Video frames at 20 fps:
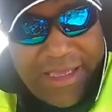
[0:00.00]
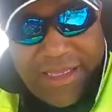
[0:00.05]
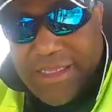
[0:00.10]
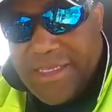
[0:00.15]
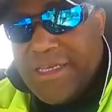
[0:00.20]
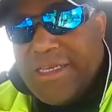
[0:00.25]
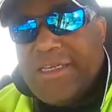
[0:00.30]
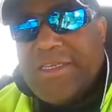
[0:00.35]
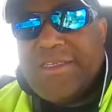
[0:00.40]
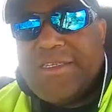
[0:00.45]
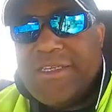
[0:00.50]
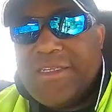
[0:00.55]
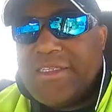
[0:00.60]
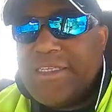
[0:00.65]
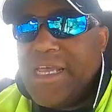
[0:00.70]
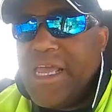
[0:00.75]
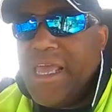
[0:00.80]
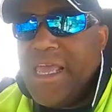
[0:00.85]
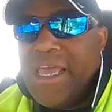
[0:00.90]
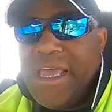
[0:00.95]
it tends
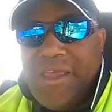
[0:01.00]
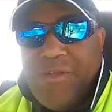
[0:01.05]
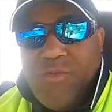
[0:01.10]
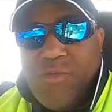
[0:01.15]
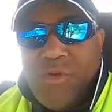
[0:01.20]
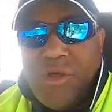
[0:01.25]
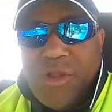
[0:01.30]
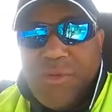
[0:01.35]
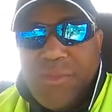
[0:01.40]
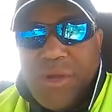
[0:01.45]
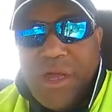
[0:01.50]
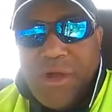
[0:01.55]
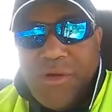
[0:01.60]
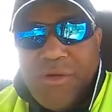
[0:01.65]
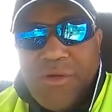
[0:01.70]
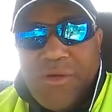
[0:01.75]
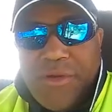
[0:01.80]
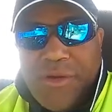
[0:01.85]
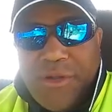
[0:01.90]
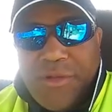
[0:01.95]
to tan one of my
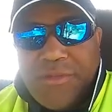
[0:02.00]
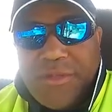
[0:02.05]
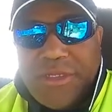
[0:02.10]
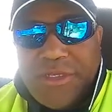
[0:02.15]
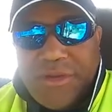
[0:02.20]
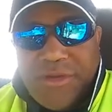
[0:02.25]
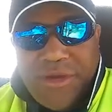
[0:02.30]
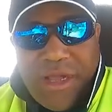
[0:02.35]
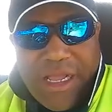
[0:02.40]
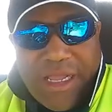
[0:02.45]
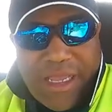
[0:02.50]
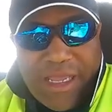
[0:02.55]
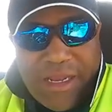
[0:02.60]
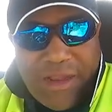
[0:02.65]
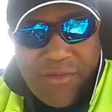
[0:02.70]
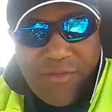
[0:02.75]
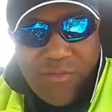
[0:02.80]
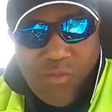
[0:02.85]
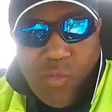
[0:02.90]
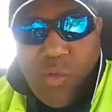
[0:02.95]
arms, so I
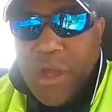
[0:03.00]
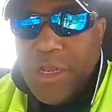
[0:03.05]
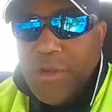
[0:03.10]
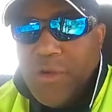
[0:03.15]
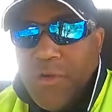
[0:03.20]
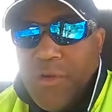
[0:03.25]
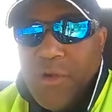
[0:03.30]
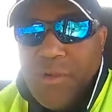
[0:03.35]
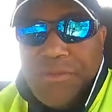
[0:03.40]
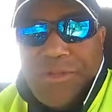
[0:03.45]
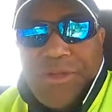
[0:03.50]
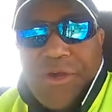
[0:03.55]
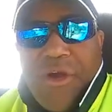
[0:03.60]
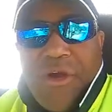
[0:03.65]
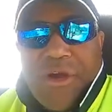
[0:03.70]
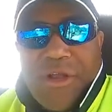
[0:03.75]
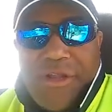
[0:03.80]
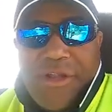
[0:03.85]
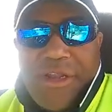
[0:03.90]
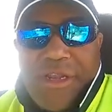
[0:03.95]
got a one arm
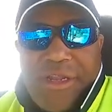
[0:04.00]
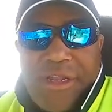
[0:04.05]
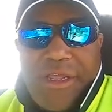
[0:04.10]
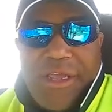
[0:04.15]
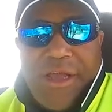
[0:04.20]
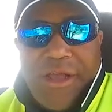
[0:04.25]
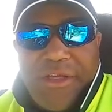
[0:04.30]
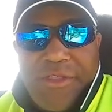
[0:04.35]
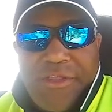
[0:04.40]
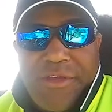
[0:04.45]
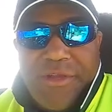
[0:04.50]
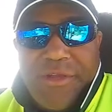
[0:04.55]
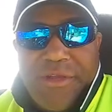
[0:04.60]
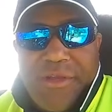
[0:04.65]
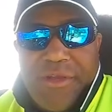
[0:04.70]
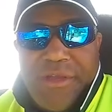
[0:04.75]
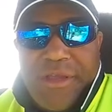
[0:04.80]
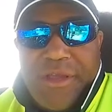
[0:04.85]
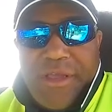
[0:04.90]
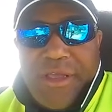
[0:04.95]
darker than the
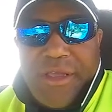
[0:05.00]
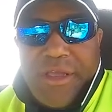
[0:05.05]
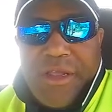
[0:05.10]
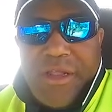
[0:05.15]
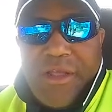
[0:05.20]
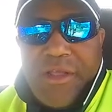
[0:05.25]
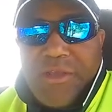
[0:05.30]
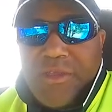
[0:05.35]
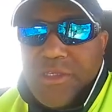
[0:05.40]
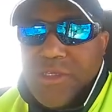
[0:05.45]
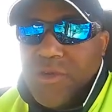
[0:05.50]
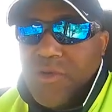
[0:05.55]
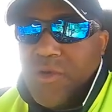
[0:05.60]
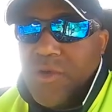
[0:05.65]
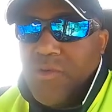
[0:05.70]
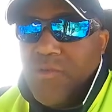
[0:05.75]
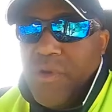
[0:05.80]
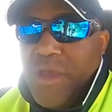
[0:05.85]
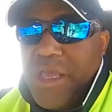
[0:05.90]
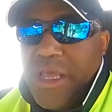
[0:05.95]
other.
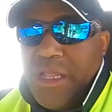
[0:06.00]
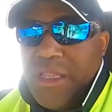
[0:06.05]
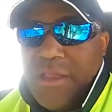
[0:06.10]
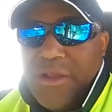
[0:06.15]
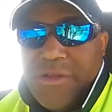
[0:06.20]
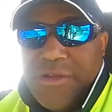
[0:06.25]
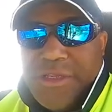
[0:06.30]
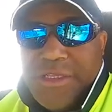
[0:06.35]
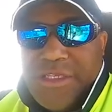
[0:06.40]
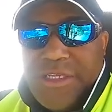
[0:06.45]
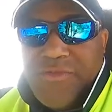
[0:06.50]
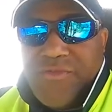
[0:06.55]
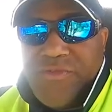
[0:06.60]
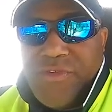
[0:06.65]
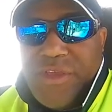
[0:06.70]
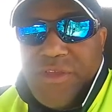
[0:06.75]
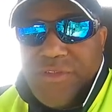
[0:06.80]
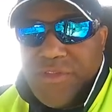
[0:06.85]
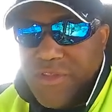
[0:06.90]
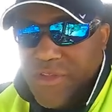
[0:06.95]
So a way I learned
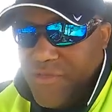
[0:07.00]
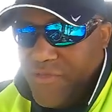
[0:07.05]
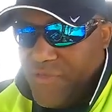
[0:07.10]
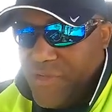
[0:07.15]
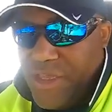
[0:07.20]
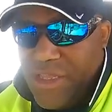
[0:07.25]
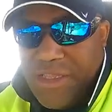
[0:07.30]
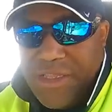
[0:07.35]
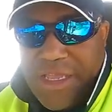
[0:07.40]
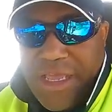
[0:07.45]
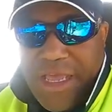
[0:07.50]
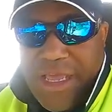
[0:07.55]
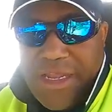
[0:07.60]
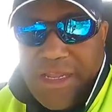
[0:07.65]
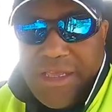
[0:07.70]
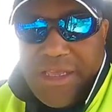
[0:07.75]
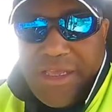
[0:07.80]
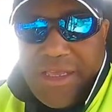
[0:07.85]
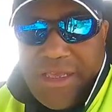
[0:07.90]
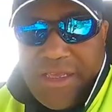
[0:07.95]
to defeat
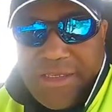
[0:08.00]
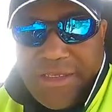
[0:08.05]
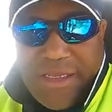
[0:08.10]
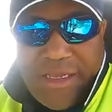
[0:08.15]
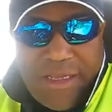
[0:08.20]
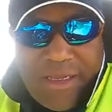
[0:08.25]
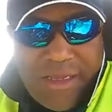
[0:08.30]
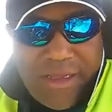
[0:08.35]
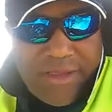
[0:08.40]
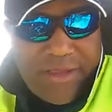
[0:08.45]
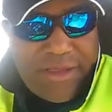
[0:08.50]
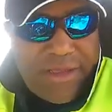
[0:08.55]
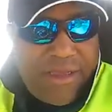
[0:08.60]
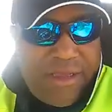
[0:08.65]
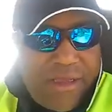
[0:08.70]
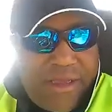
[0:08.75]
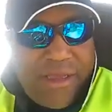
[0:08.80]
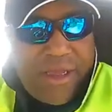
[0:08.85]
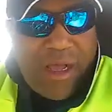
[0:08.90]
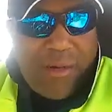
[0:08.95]
that is. Uh,
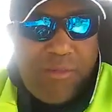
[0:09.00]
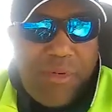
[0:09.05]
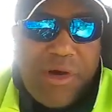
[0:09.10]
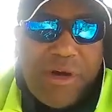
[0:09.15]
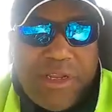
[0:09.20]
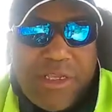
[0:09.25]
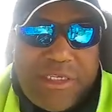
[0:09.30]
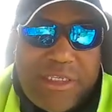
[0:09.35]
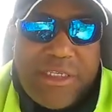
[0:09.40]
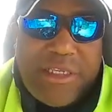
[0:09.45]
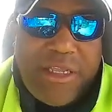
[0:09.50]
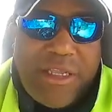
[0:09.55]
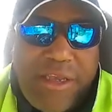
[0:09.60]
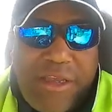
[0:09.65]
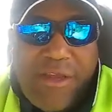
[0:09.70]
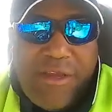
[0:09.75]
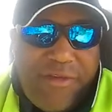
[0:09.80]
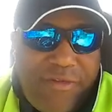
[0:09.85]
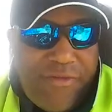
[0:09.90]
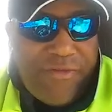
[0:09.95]
I bought a
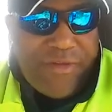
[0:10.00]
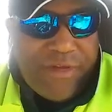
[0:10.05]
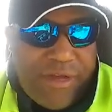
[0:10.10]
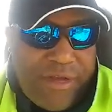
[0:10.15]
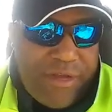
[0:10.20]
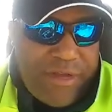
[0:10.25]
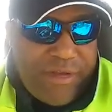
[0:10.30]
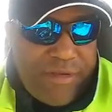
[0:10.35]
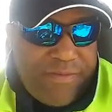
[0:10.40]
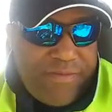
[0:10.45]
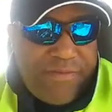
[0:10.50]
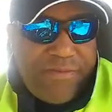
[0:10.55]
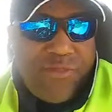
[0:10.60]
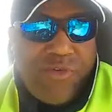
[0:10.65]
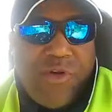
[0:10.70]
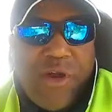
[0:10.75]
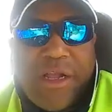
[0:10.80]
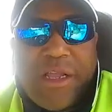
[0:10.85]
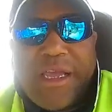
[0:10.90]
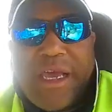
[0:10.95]
sleeve, um,
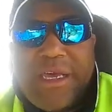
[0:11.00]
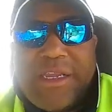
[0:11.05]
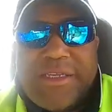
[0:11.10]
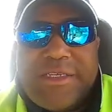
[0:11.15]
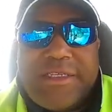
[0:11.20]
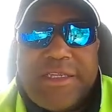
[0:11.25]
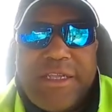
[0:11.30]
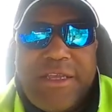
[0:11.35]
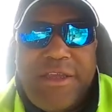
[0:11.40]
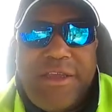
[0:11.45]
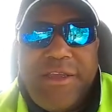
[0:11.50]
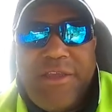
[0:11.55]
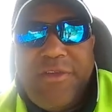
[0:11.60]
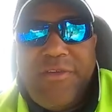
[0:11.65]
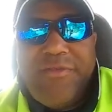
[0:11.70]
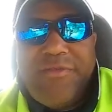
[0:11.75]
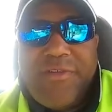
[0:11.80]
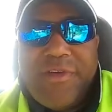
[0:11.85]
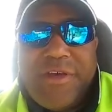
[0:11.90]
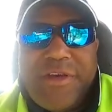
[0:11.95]
or I got a
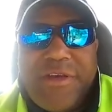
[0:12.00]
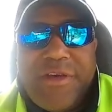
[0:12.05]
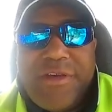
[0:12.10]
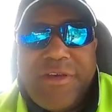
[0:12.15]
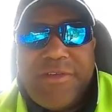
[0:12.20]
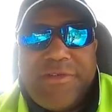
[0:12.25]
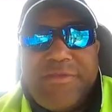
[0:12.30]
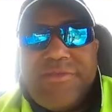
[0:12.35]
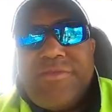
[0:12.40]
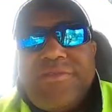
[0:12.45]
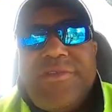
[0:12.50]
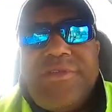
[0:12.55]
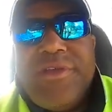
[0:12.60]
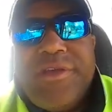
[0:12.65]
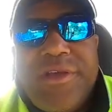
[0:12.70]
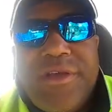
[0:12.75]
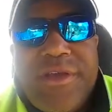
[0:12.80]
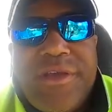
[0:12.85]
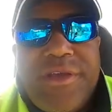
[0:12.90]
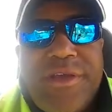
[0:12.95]
sleeve. Uh,
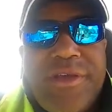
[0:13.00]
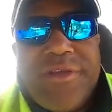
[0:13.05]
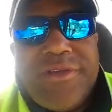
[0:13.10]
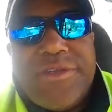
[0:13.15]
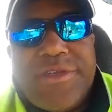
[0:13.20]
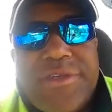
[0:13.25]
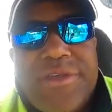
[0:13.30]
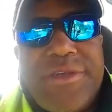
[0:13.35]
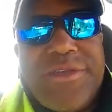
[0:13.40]
uh, here's,